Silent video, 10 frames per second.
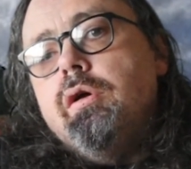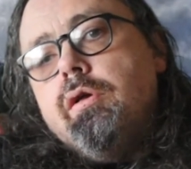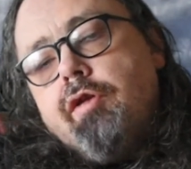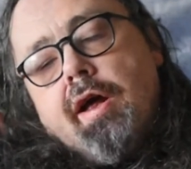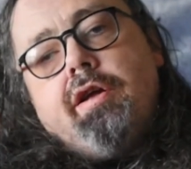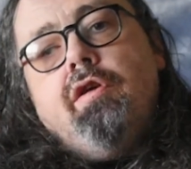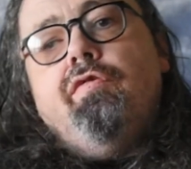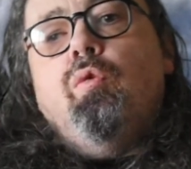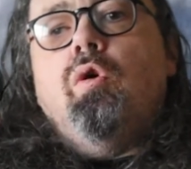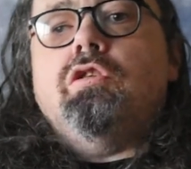Thank you
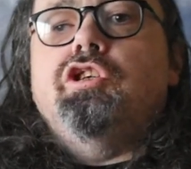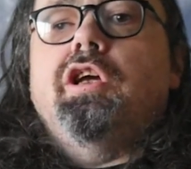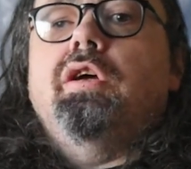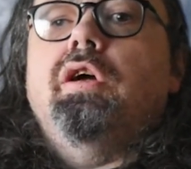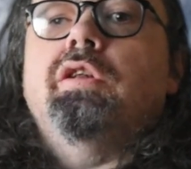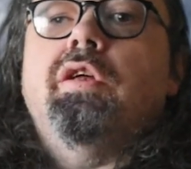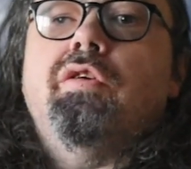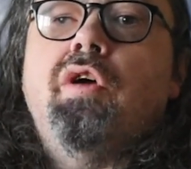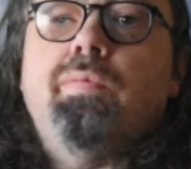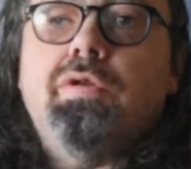for watching
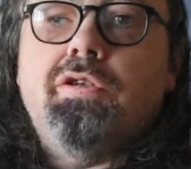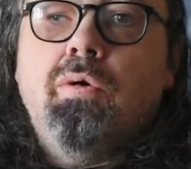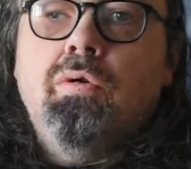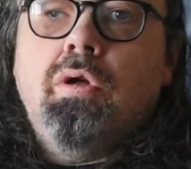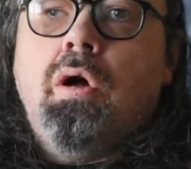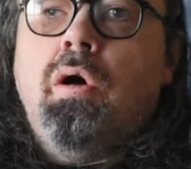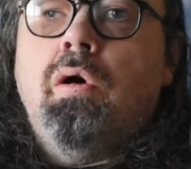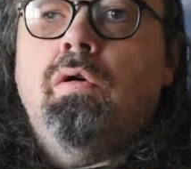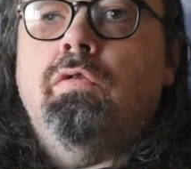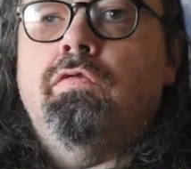another episode
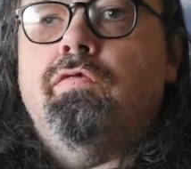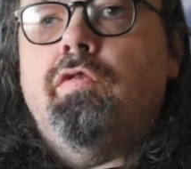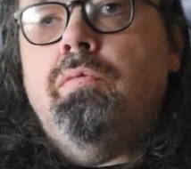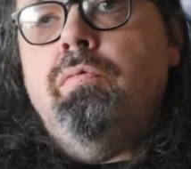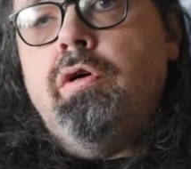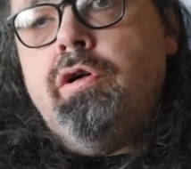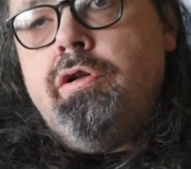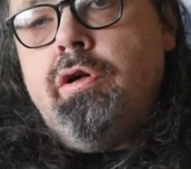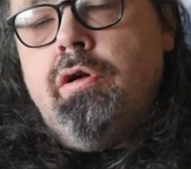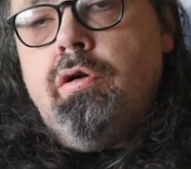of
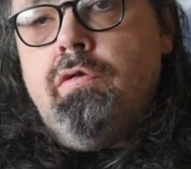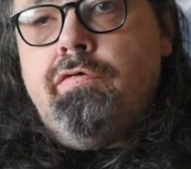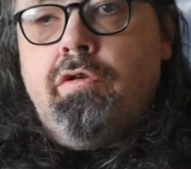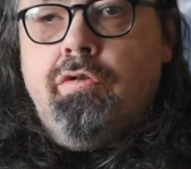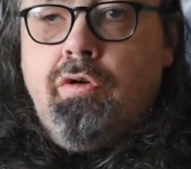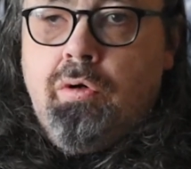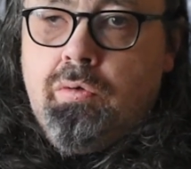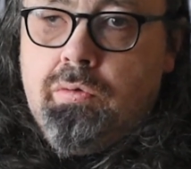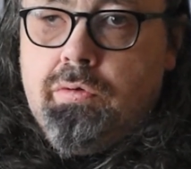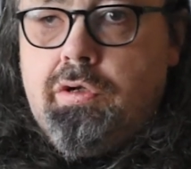Murder of
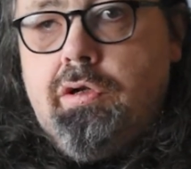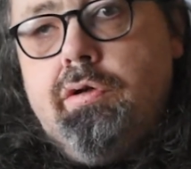Crows.